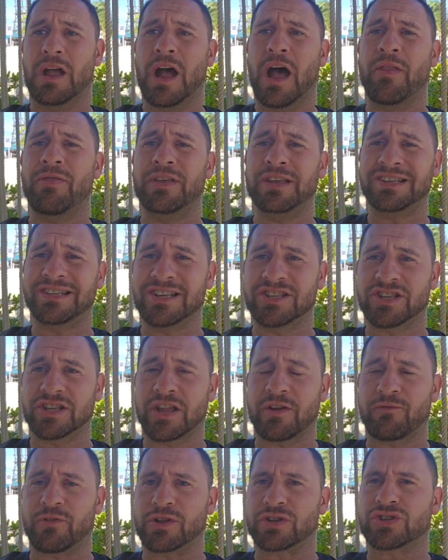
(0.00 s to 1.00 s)
And this is the
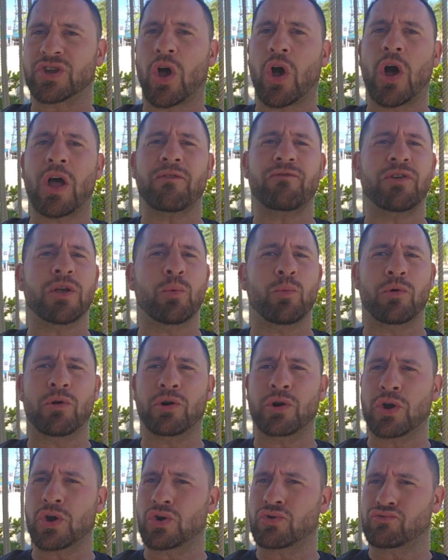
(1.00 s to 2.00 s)
difference. I think we're
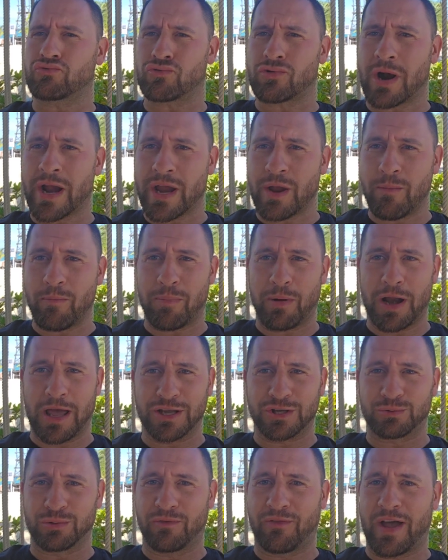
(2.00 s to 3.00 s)
in a great
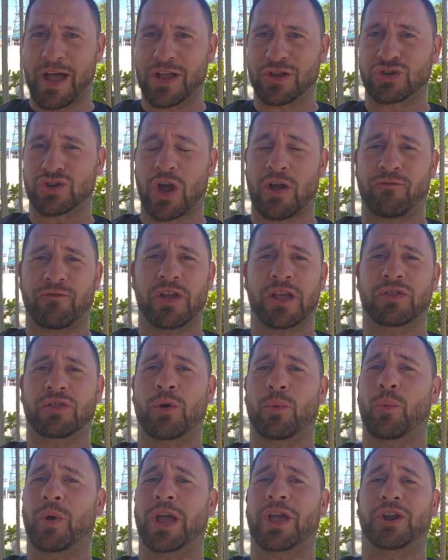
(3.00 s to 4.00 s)
place with Ange. I think
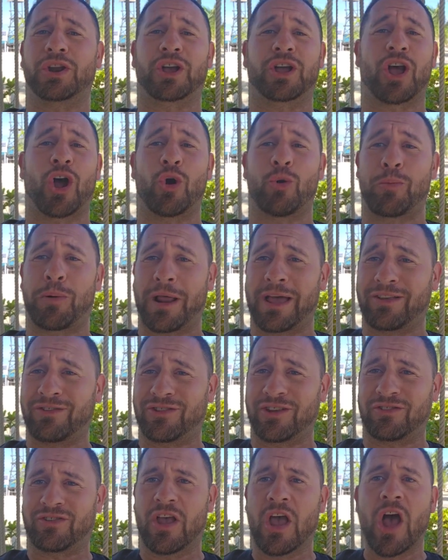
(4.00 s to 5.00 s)
that we're going to go
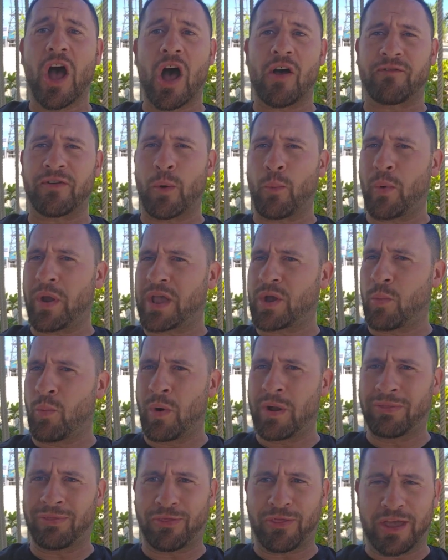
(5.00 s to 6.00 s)
places. I think we can
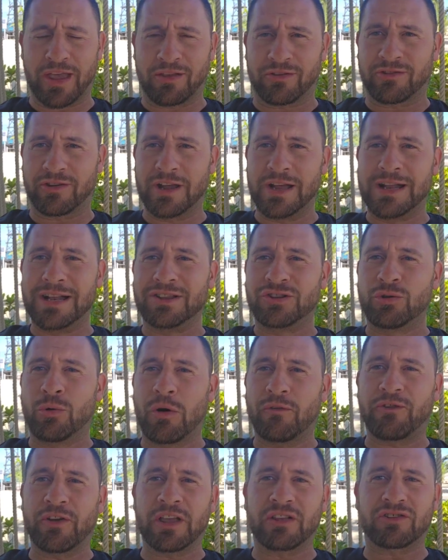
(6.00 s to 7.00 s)
win things. Do
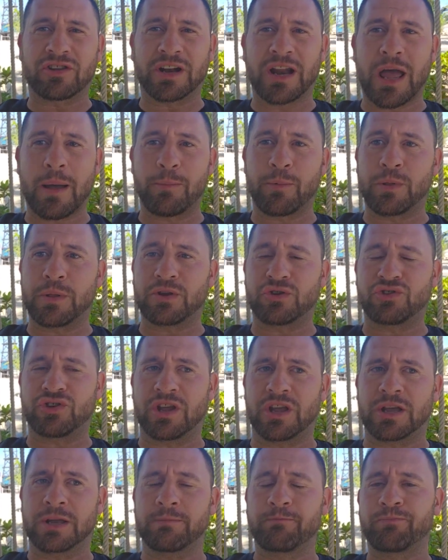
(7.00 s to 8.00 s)
I think it's going to happen this
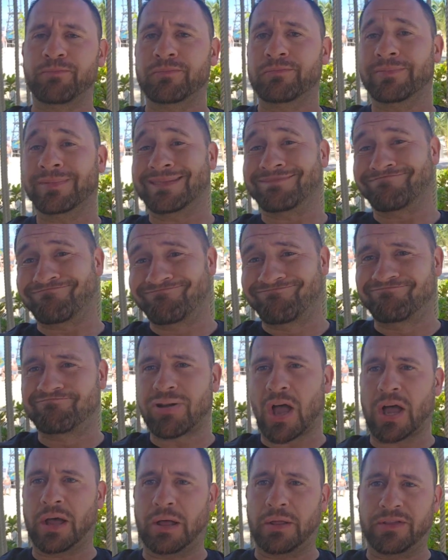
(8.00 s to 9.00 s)
year?
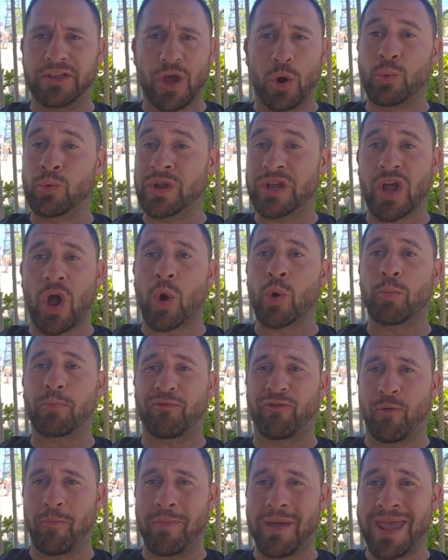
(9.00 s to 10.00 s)
The only hope
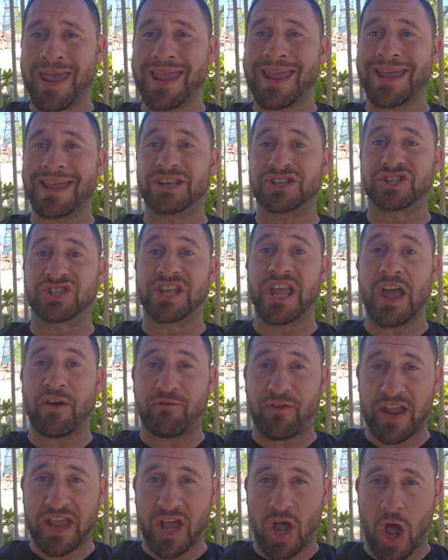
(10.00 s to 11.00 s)
for me is the
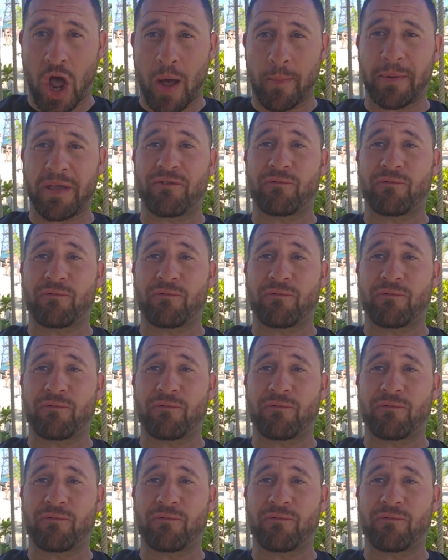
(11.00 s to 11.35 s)
FA Cup.